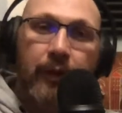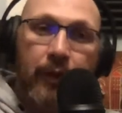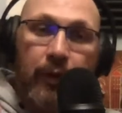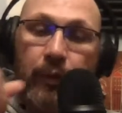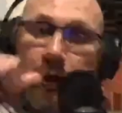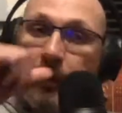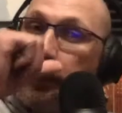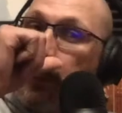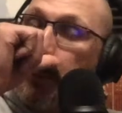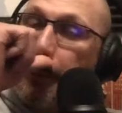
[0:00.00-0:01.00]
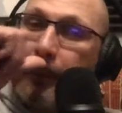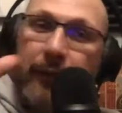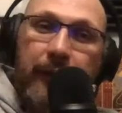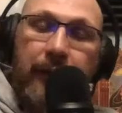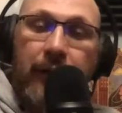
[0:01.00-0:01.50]
Well,
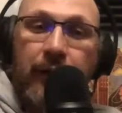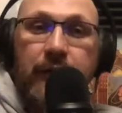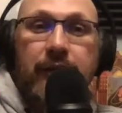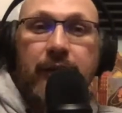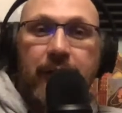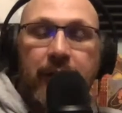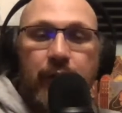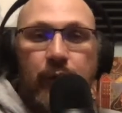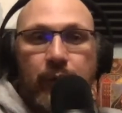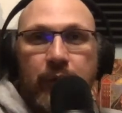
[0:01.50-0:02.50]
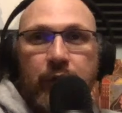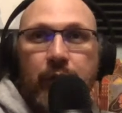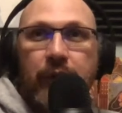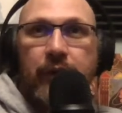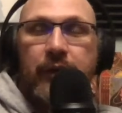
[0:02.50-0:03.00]
honestly, that's one
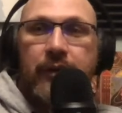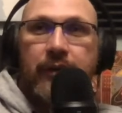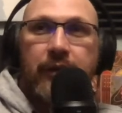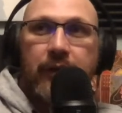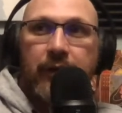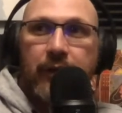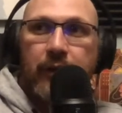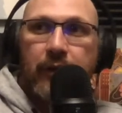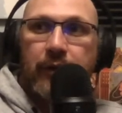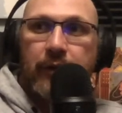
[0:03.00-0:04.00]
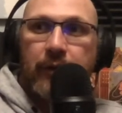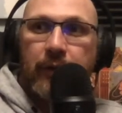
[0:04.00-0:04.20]
of the things that they are